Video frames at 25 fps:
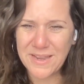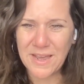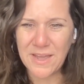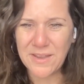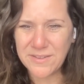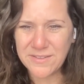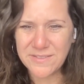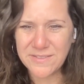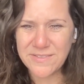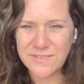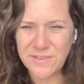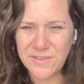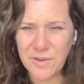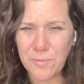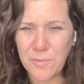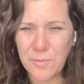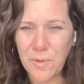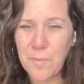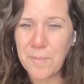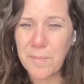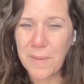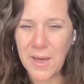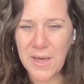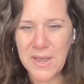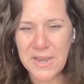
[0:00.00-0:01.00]
we've gotten so
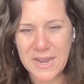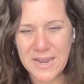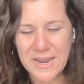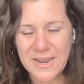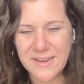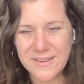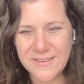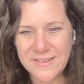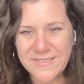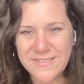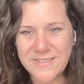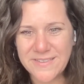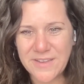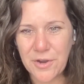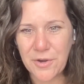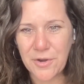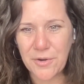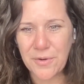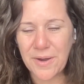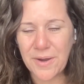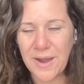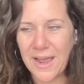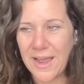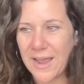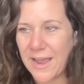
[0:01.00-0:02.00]
robotic.
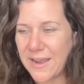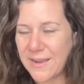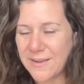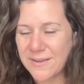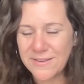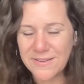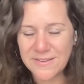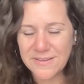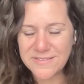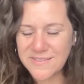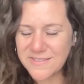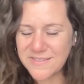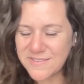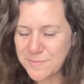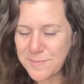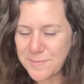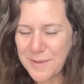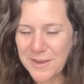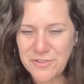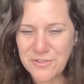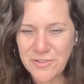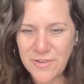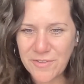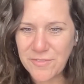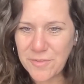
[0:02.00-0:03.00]
So I
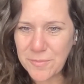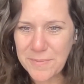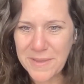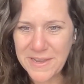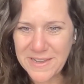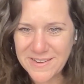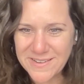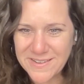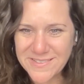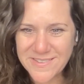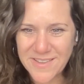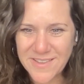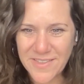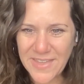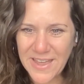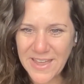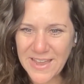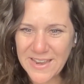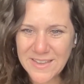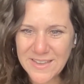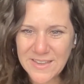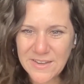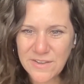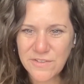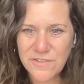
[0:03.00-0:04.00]
suspect you have opinions on
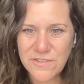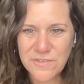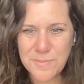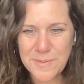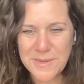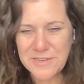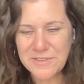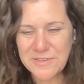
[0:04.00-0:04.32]
that. Can you speak